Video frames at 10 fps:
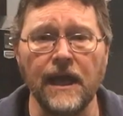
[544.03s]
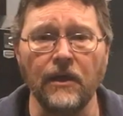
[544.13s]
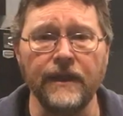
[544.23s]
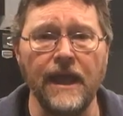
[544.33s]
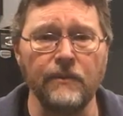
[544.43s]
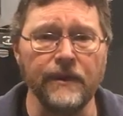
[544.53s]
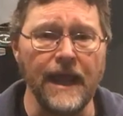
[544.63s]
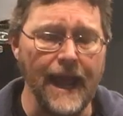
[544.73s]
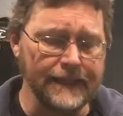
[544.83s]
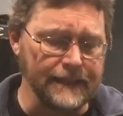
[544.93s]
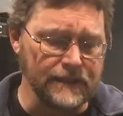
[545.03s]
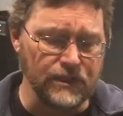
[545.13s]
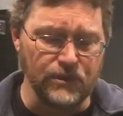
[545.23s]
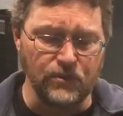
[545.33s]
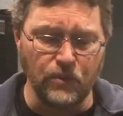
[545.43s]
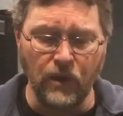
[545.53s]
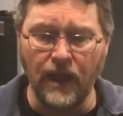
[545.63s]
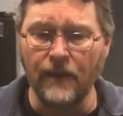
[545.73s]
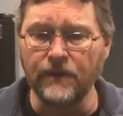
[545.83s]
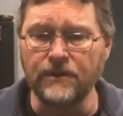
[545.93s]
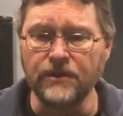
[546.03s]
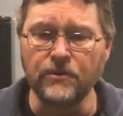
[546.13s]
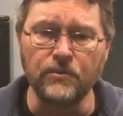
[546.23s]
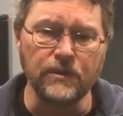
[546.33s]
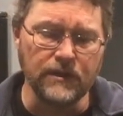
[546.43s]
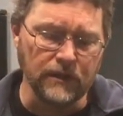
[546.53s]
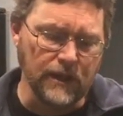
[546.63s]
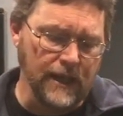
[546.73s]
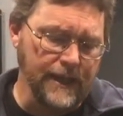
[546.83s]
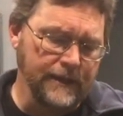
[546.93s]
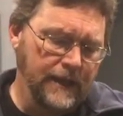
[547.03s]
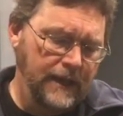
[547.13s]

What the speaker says: how they reacted to what I would do with the line.